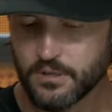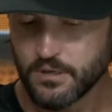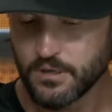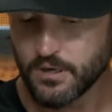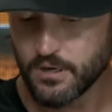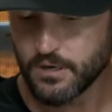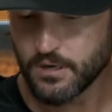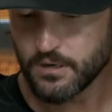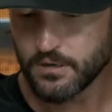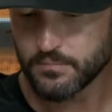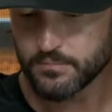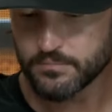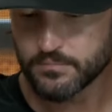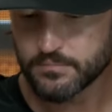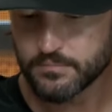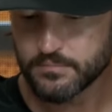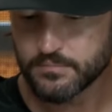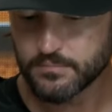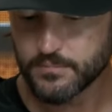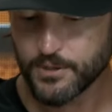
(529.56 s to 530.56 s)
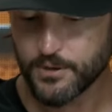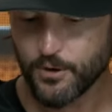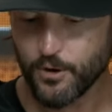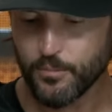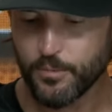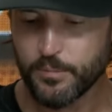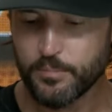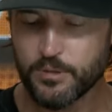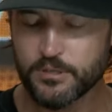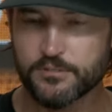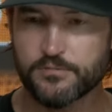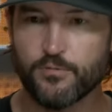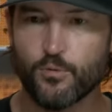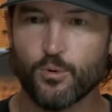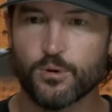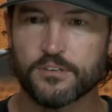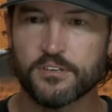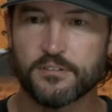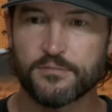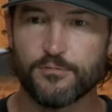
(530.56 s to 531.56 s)
But Kirby pitched
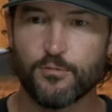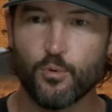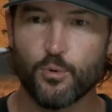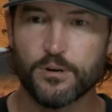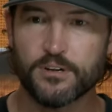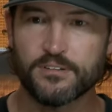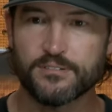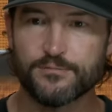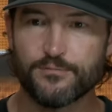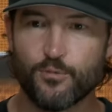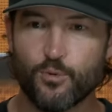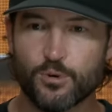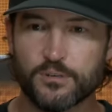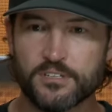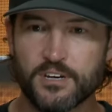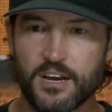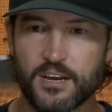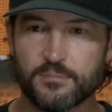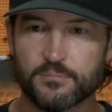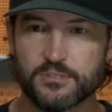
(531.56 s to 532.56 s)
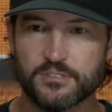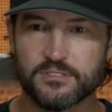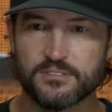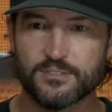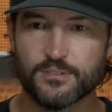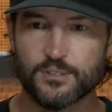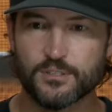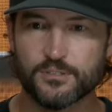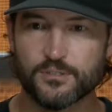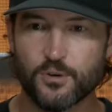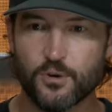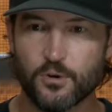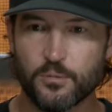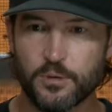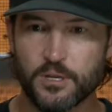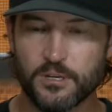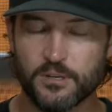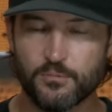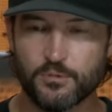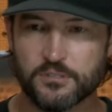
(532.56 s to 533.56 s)
four times this
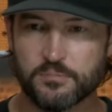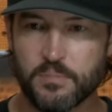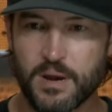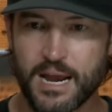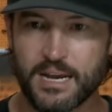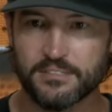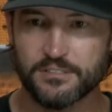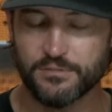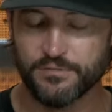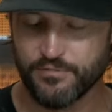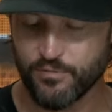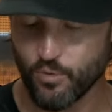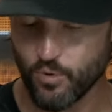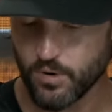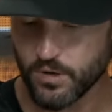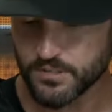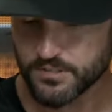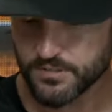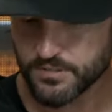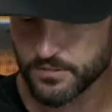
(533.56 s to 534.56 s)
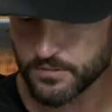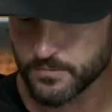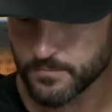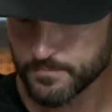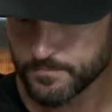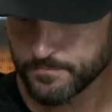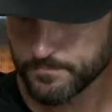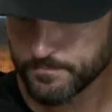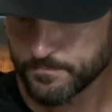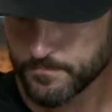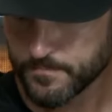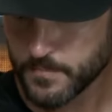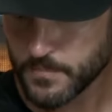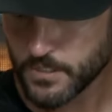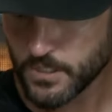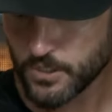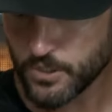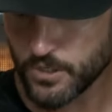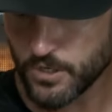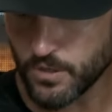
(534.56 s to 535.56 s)
tournament and was massive for us. And,
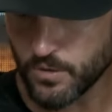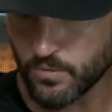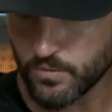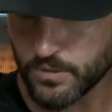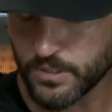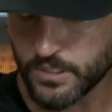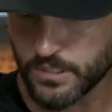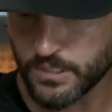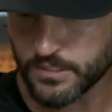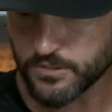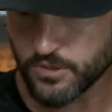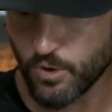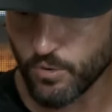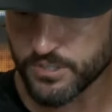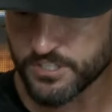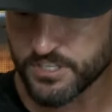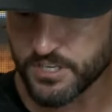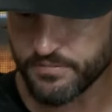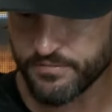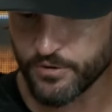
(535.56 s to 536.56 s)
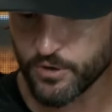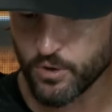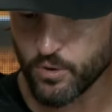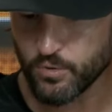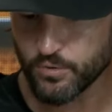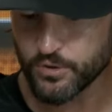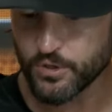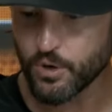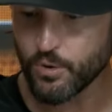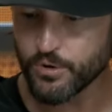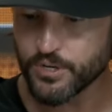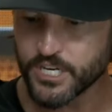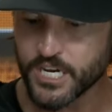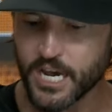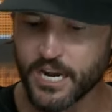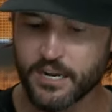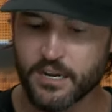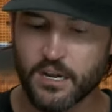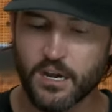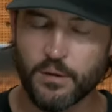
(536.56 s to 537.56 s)
you know, it's always difficult knowing you
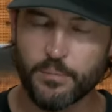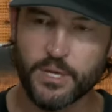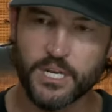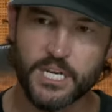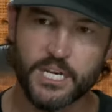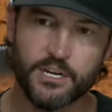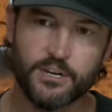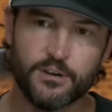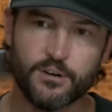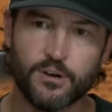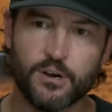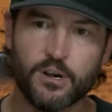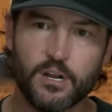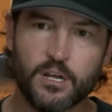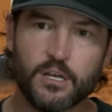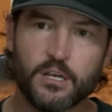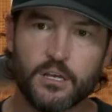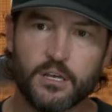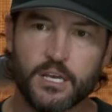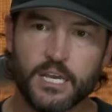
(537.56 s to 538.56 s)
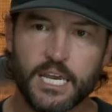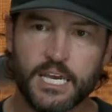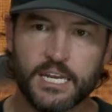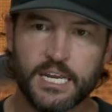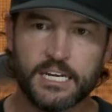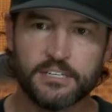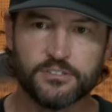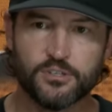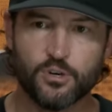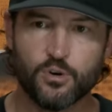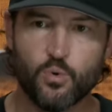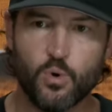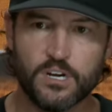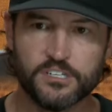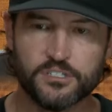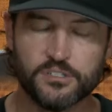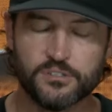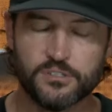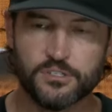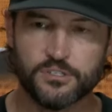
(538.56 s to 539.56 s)
got to come in here and answer
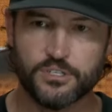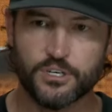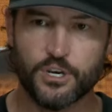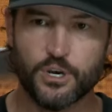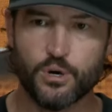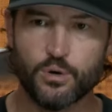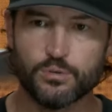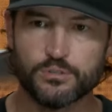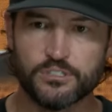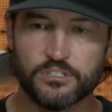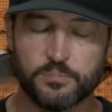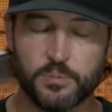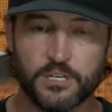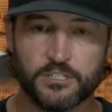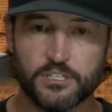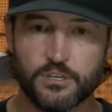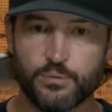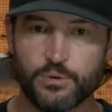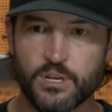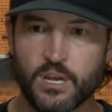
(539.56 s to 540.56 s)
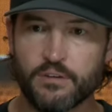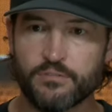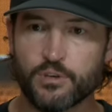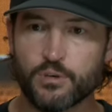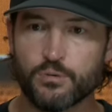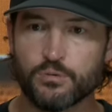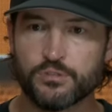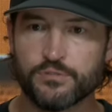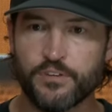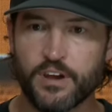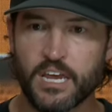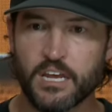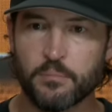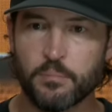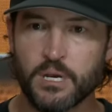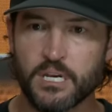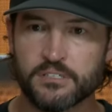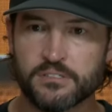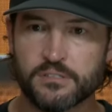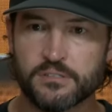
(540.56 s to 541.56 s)
questions as a coach, especially when you have huge fan
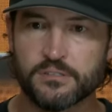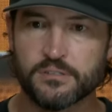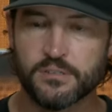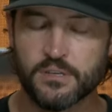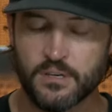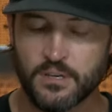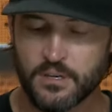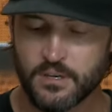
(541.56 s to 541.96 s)
bases.